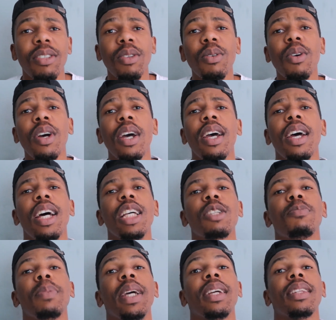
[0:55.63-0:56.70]
So
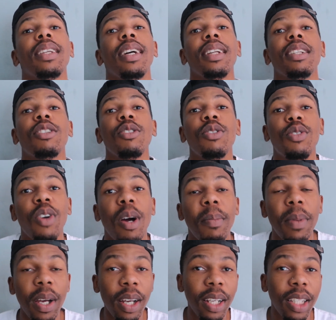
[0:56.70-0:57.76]
expect that to drop
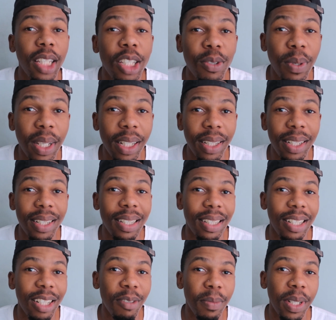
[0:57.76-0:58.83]
this weekend, ladies and
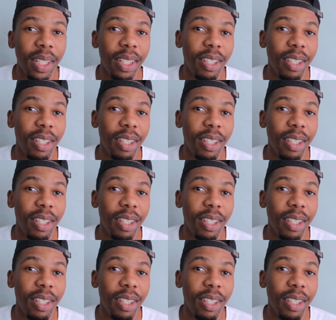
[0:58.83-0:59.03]
gentlemen.